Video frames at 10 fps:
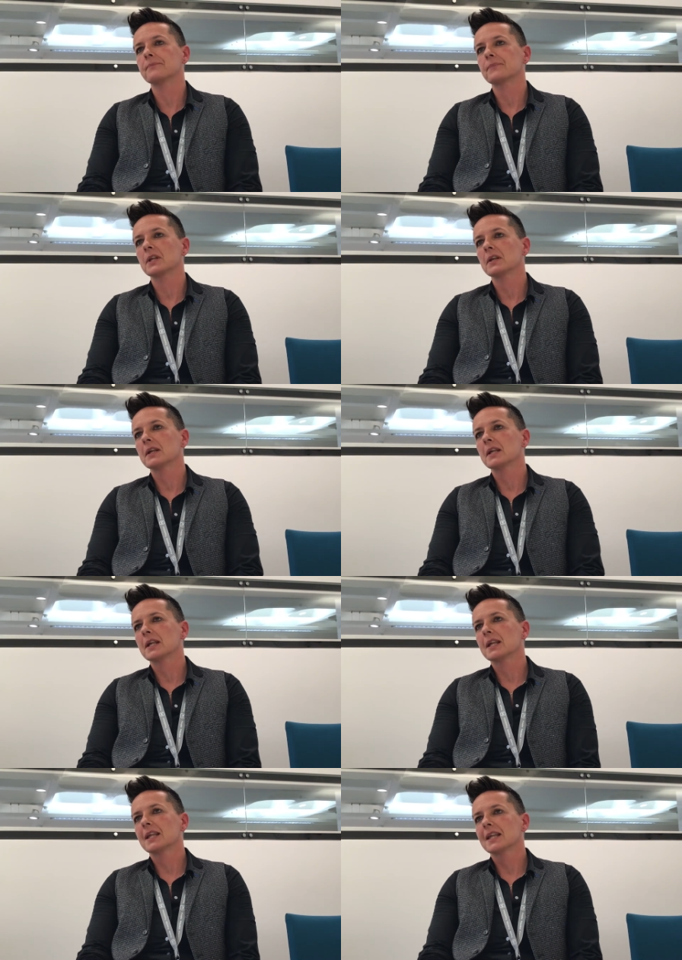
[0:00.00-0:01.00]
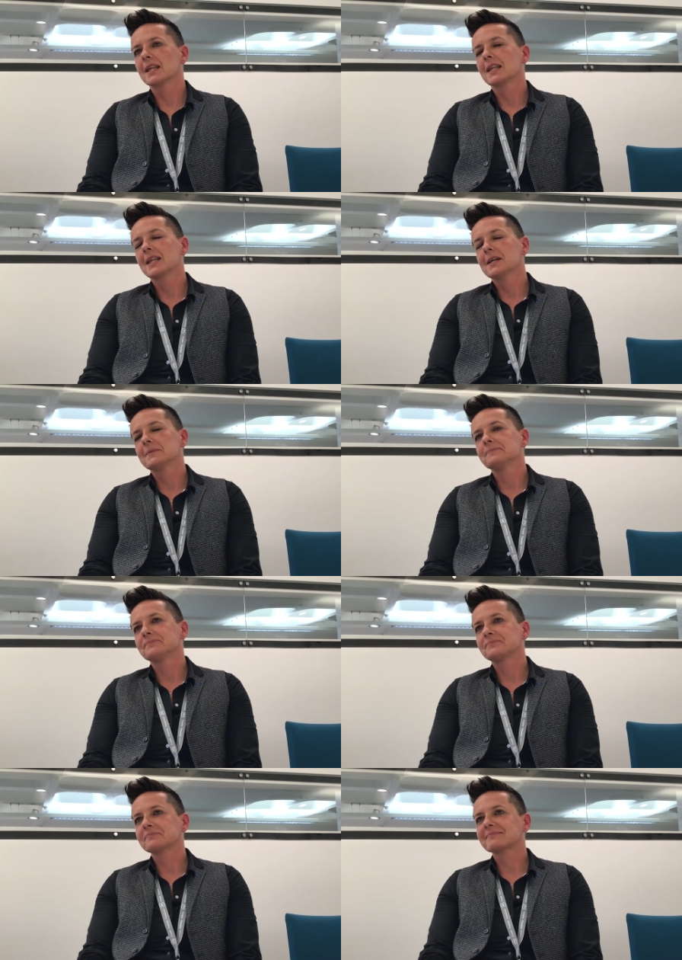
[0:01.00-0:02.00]
what, um, if you don't
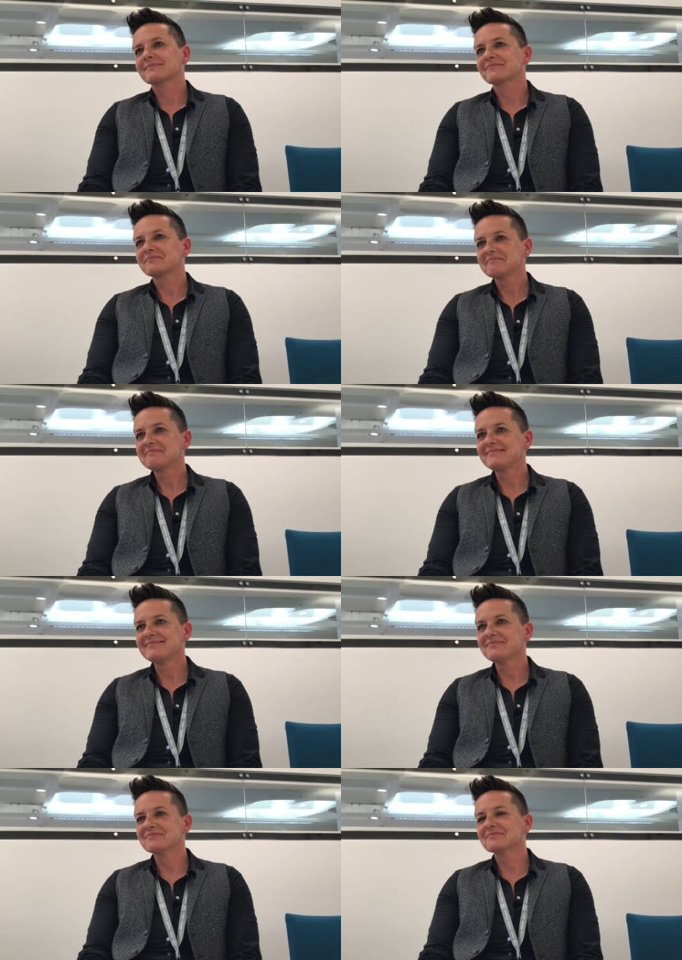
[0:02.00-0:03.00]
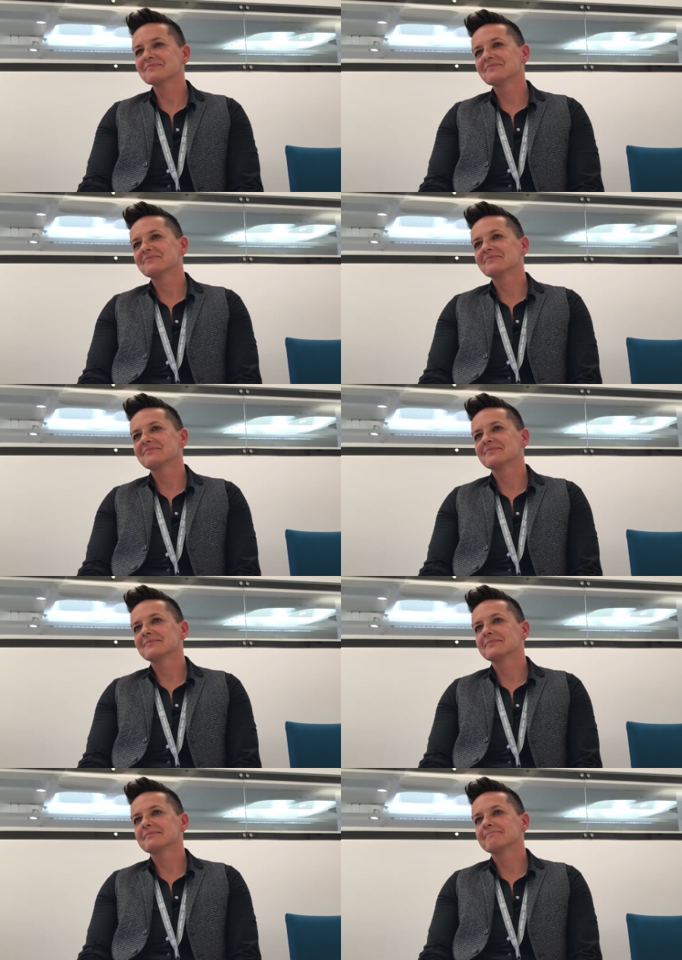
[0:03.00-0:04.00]
mind speaking about it, um,
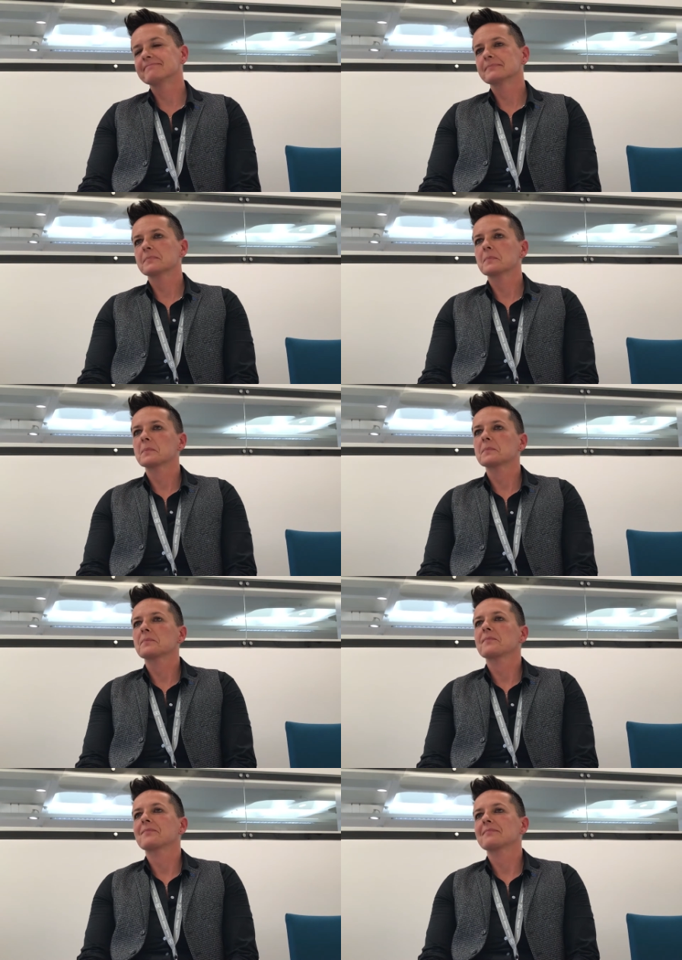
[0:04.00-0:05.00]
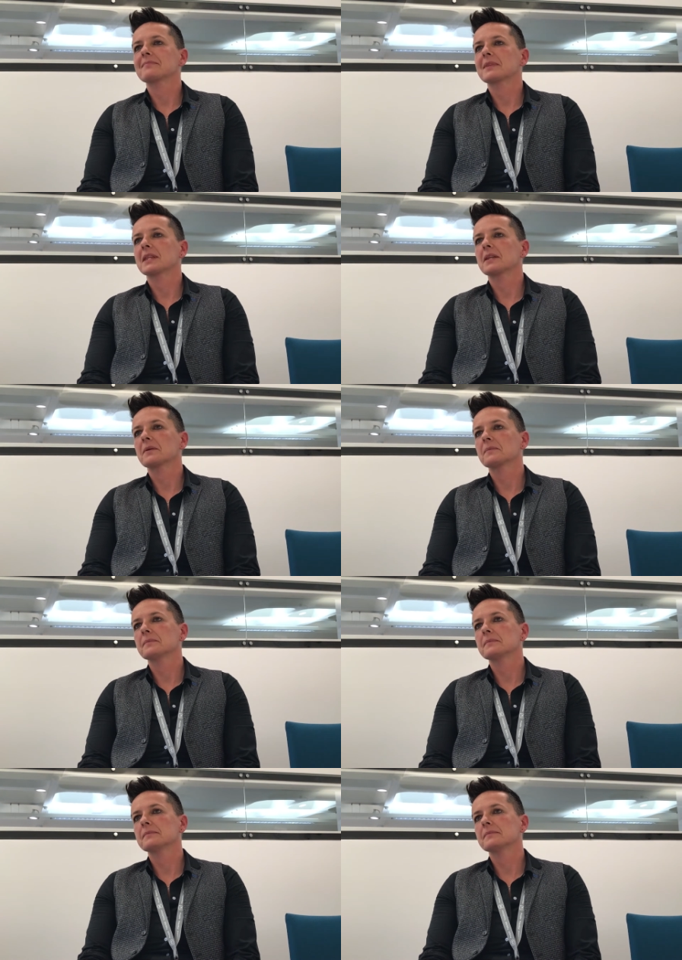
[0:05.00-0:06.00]
you said that you were on
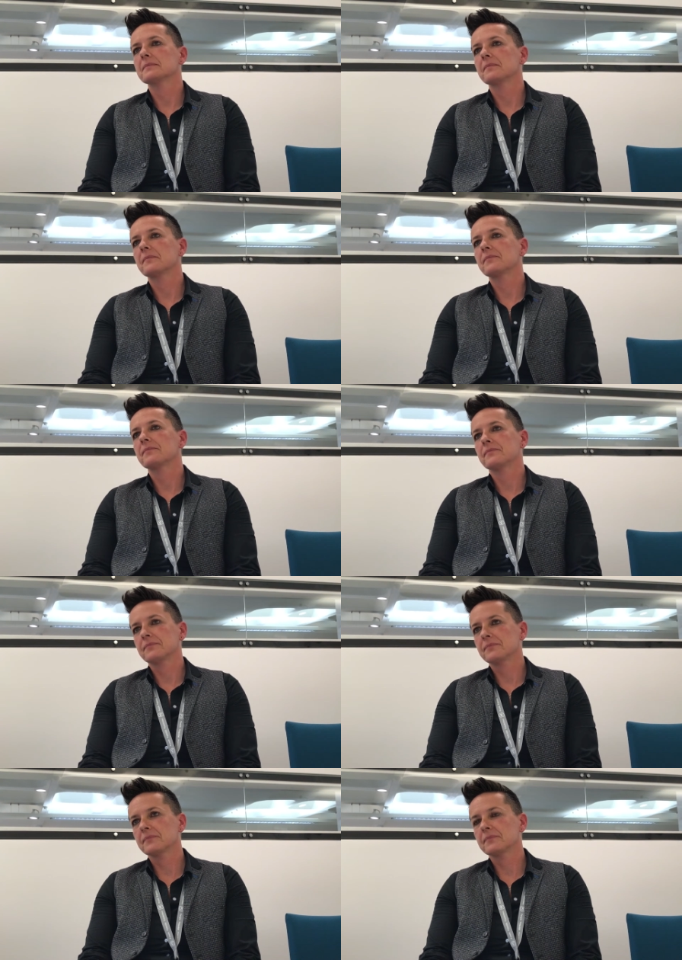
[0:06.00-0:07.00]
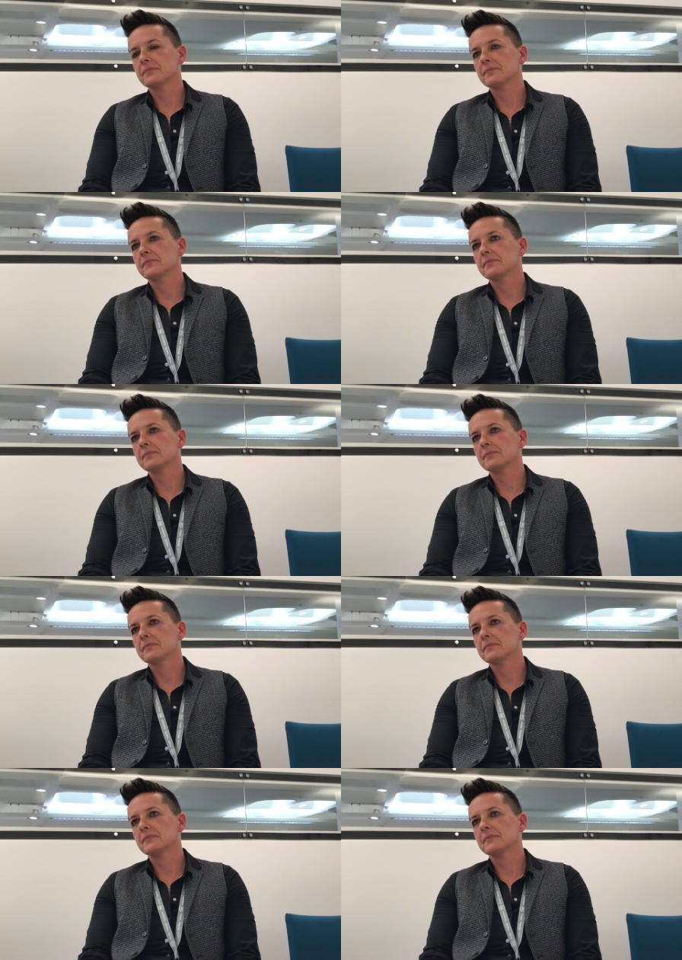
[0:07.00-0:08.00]
probation. Did you have, have you
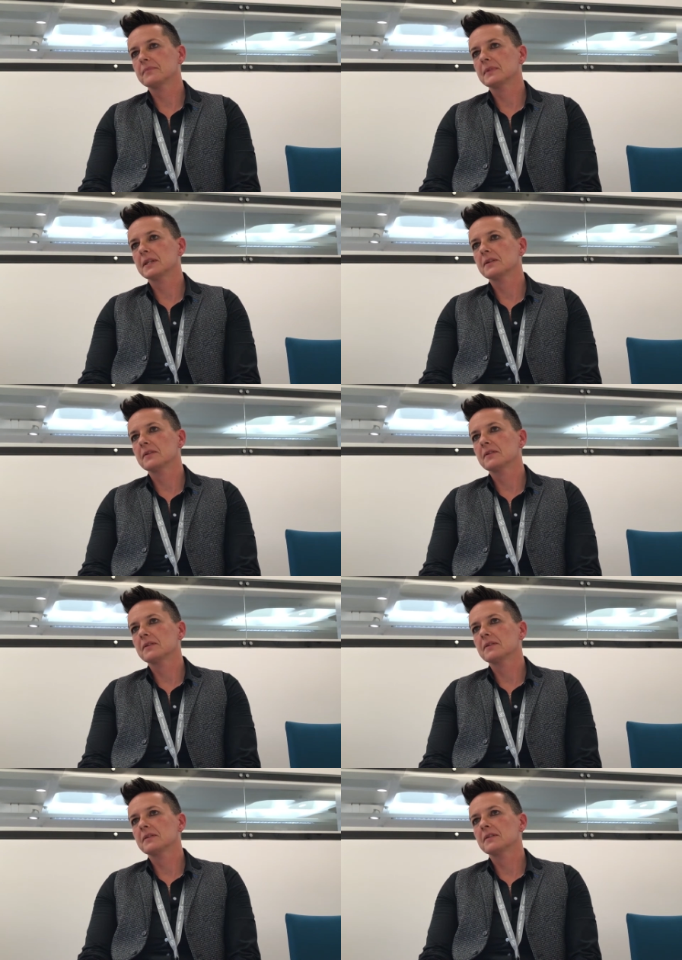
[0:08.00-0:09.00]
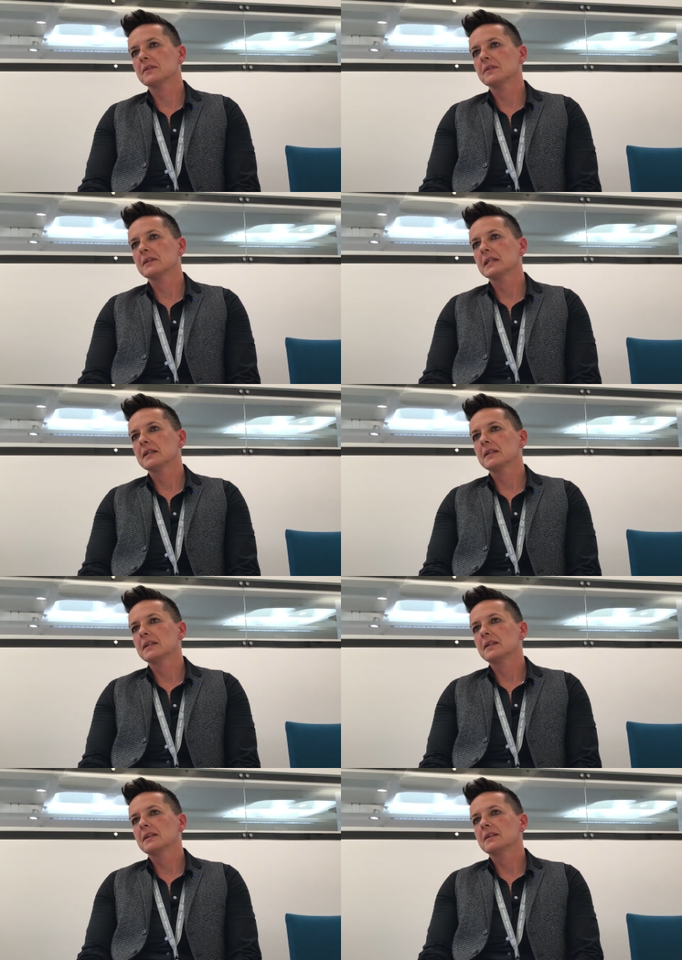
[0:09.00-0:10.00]
got a sort of story to tell
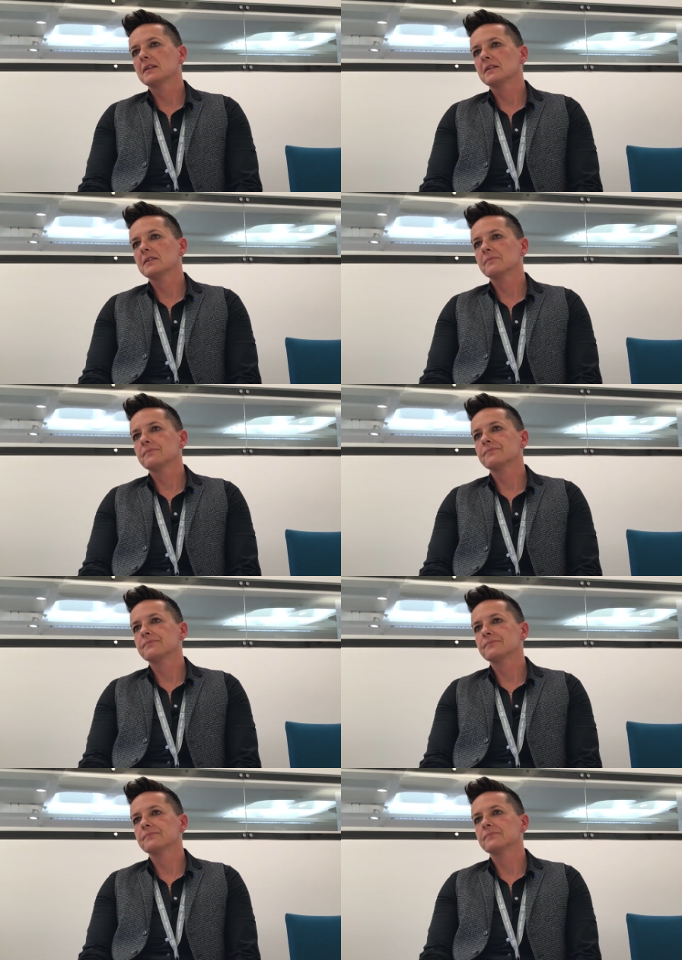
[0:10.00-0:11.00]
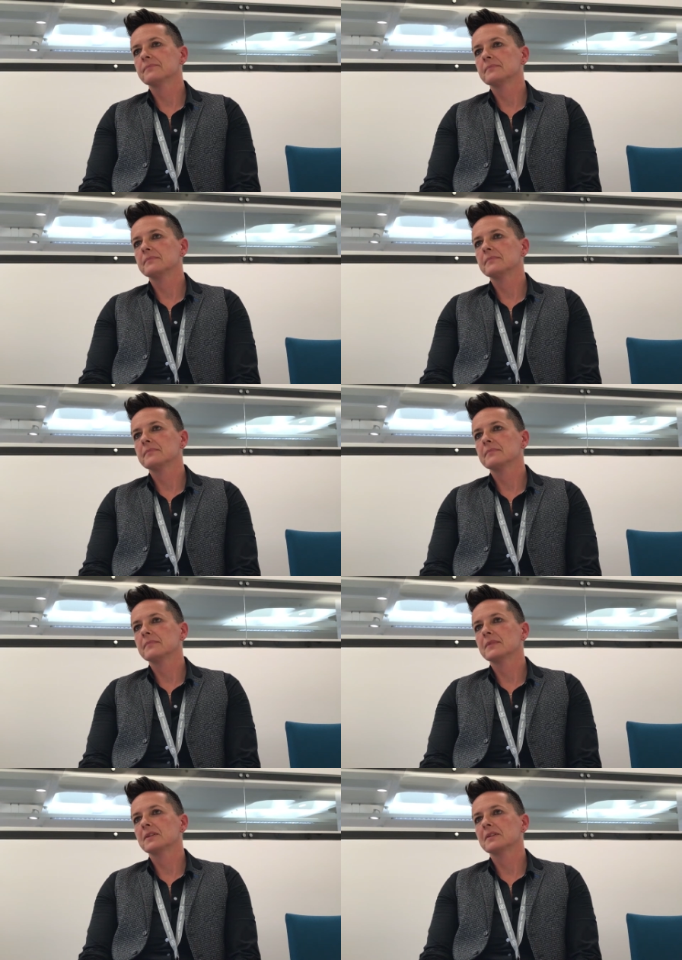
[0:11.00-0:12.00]
that sort of makes you a
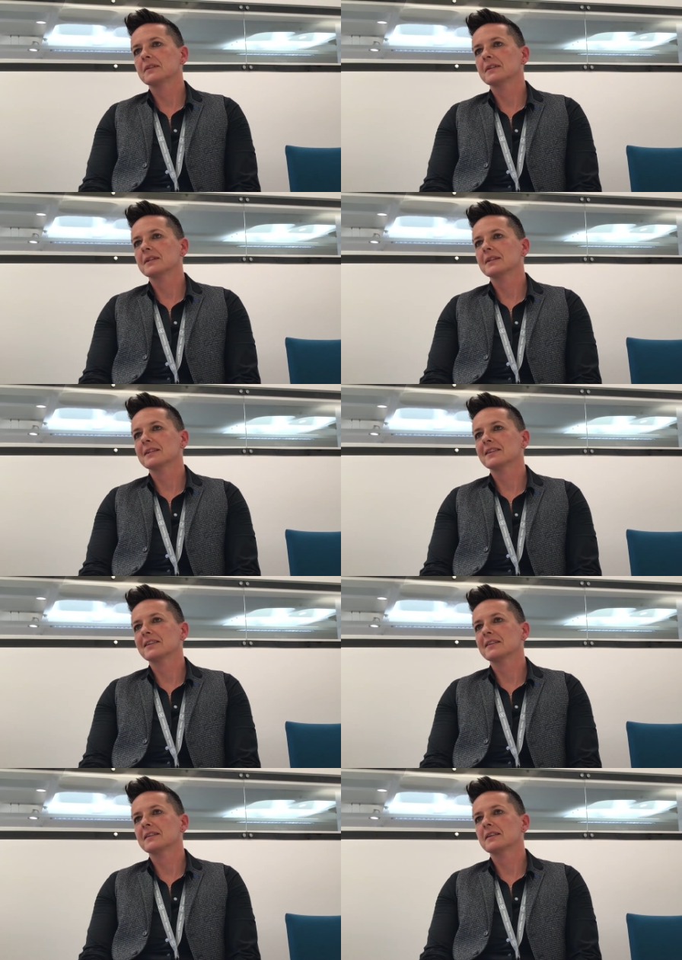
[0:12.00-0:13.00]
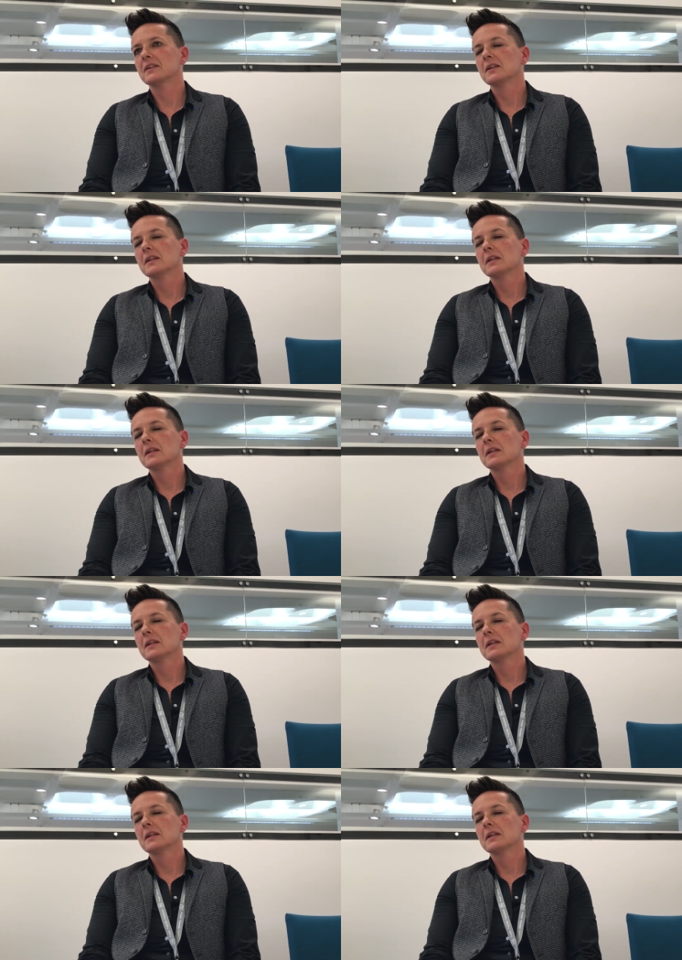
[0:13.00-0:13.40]
good person to work in probation?